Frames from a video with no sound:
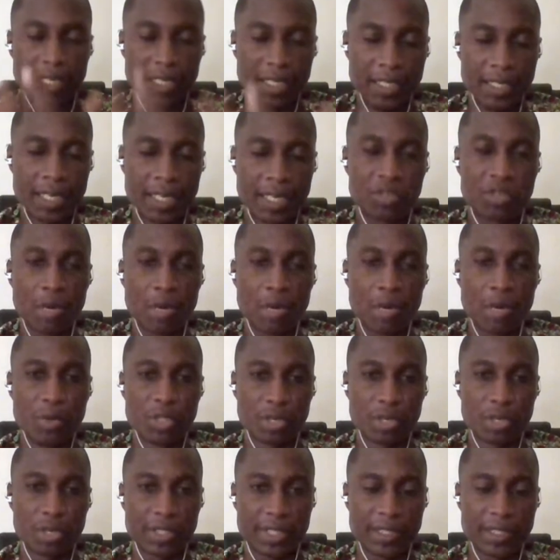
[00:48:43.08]
in Natural
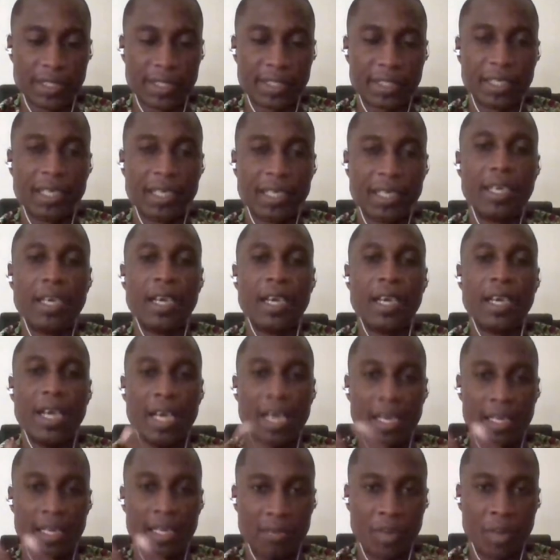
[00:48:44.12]
Resources
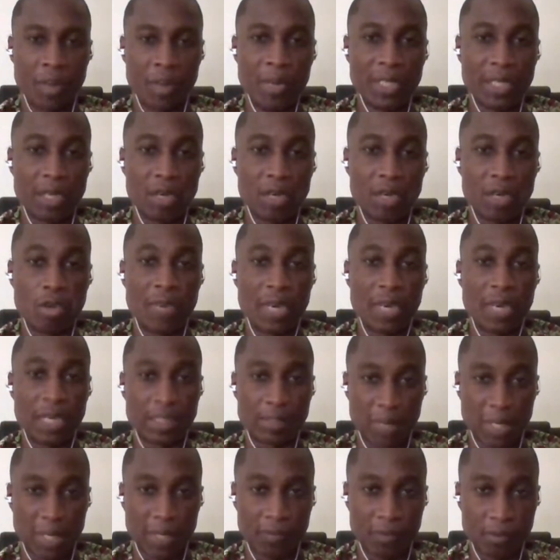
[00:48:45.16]
and Environmental
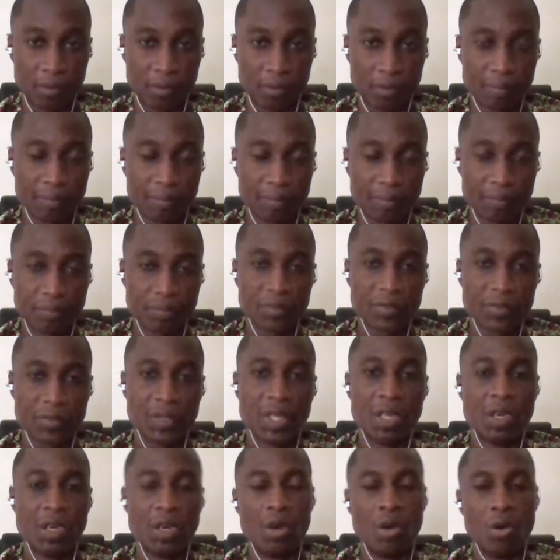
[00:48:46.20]
Governance Platform,
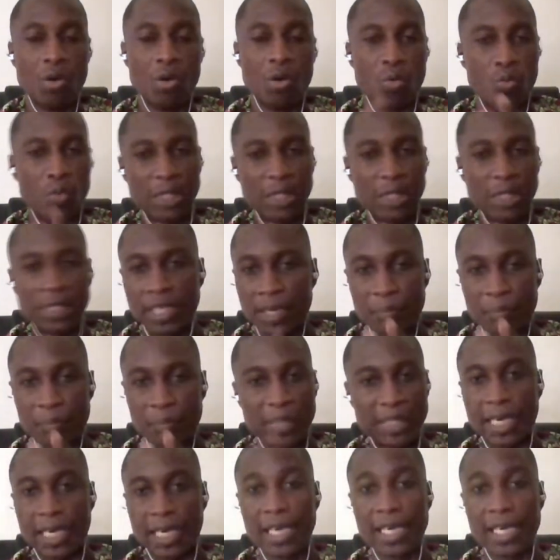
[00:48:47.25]
which
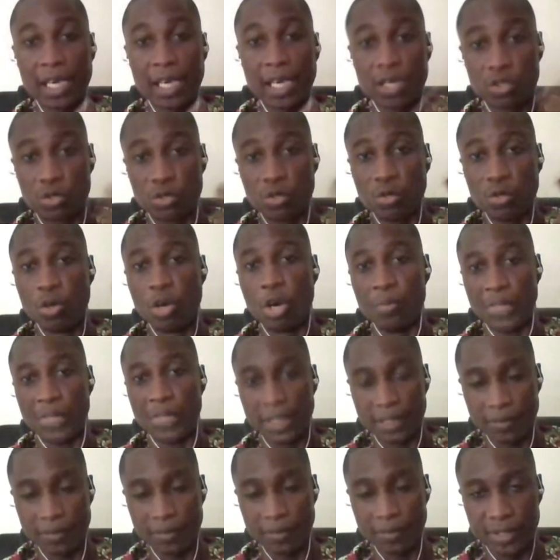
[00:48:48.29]
basically has two
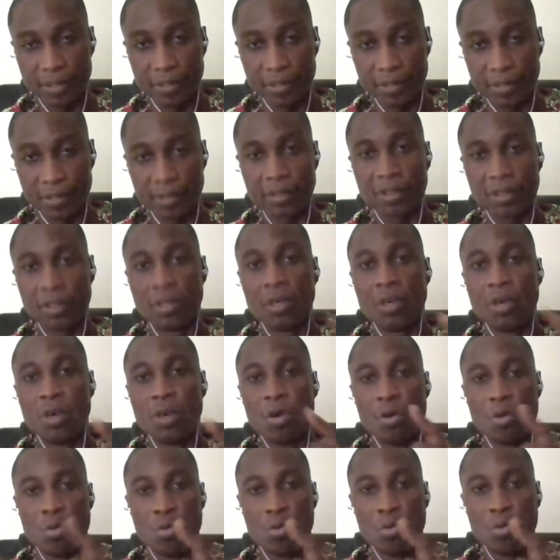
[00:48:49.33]
objectives.
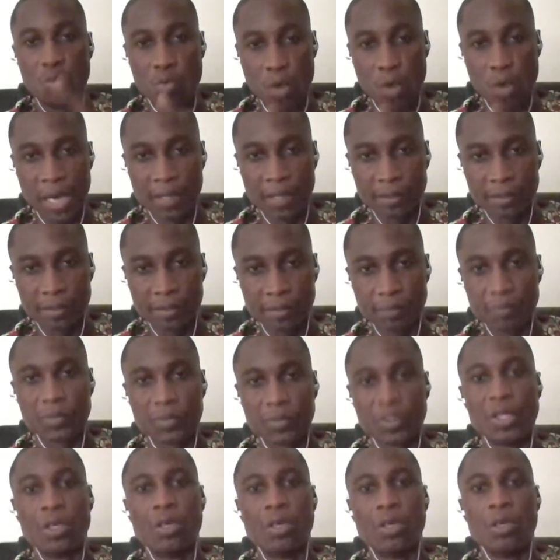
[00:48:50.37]
One,
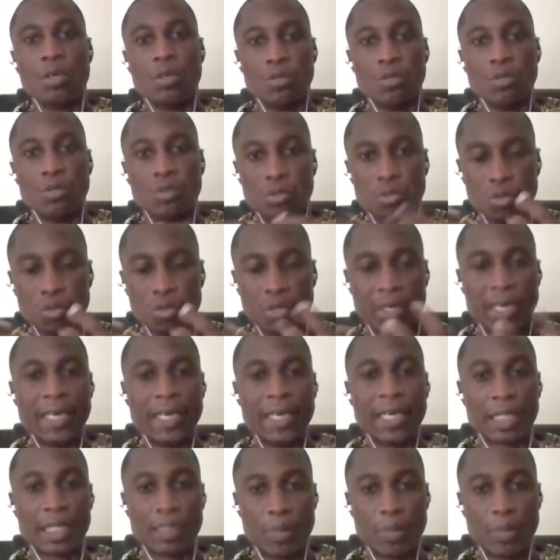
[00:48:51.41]
to
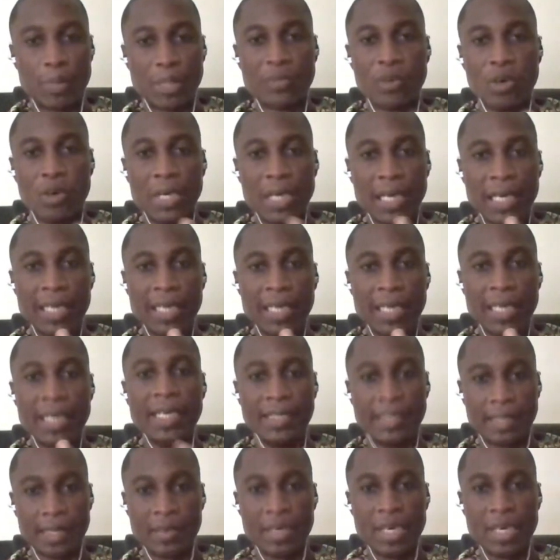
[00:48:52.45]
create a space for learning
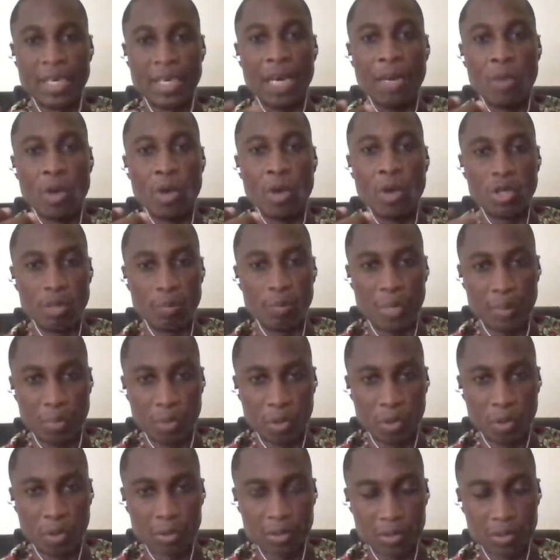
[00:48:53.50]
and sharing among young
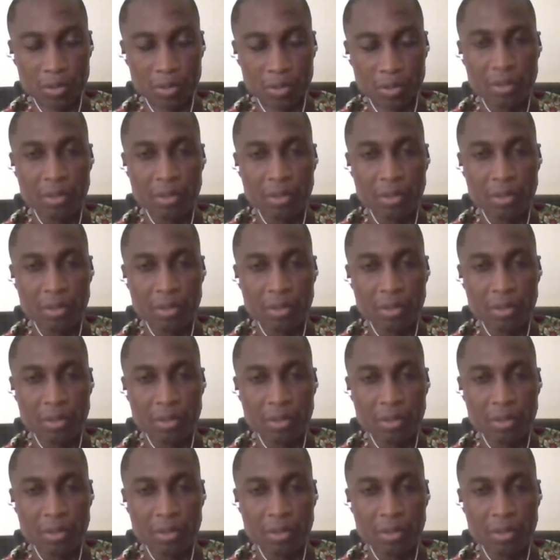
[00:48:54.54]
people